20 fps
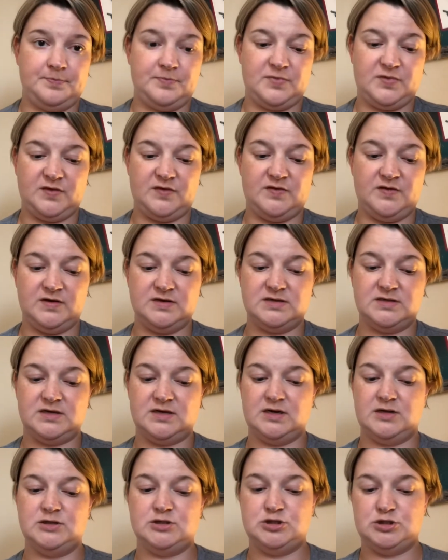the things that
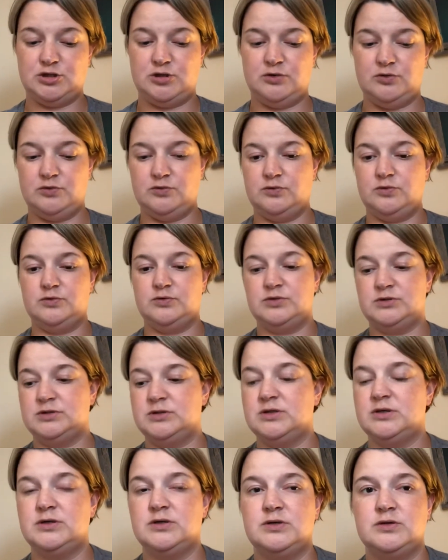I
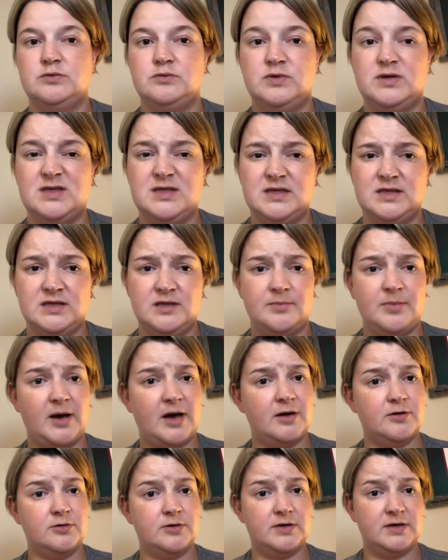chose within the
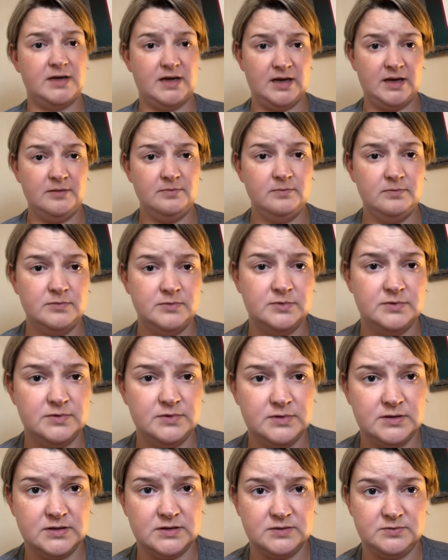pattern name,
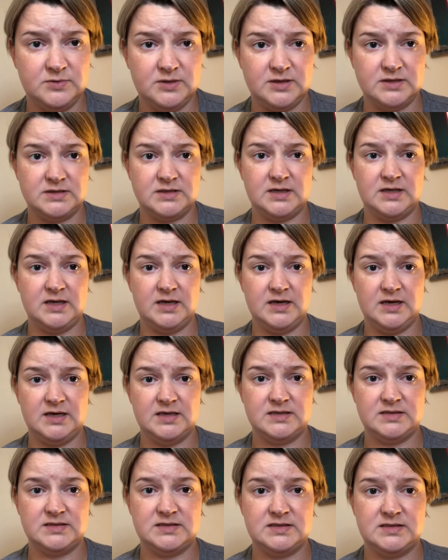just because I like
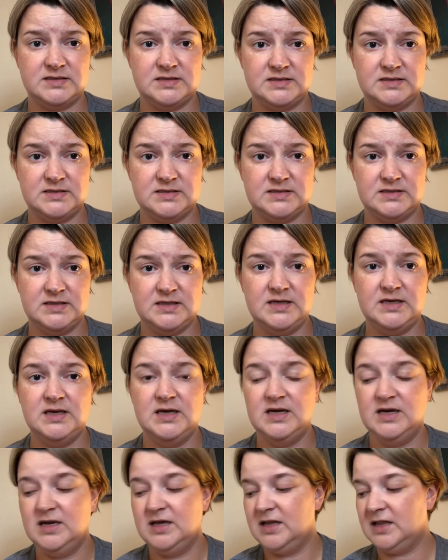consistency
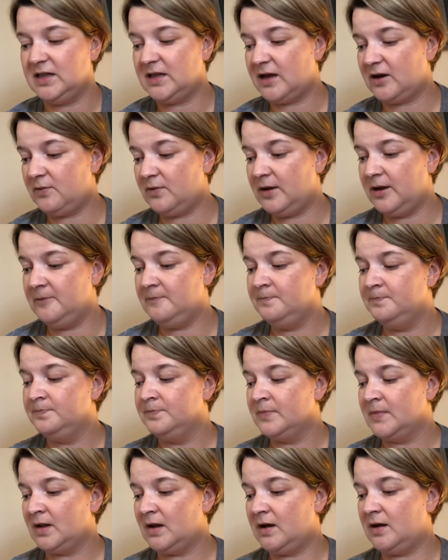that way.
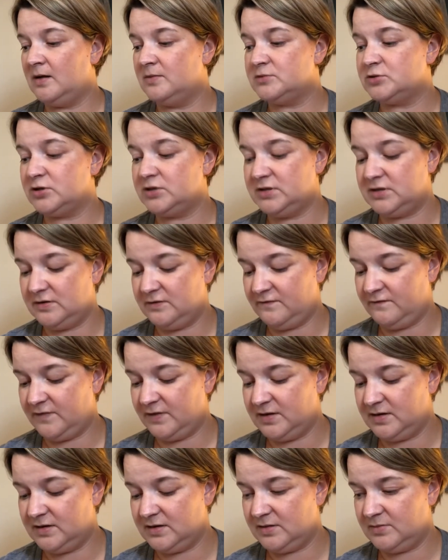So I did
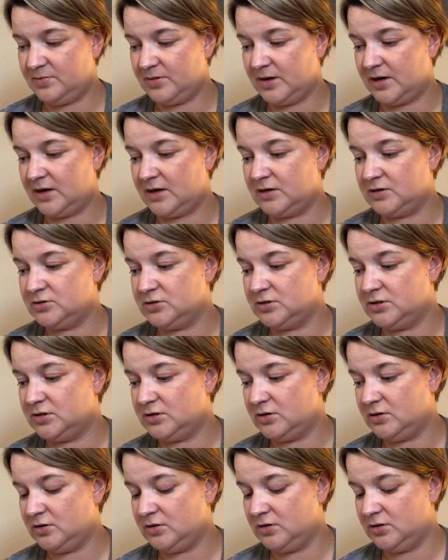find a
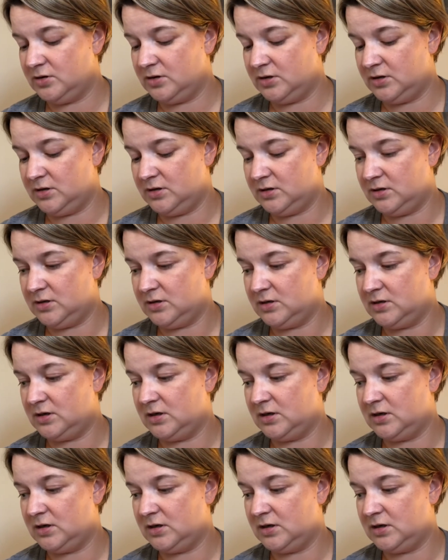pattern on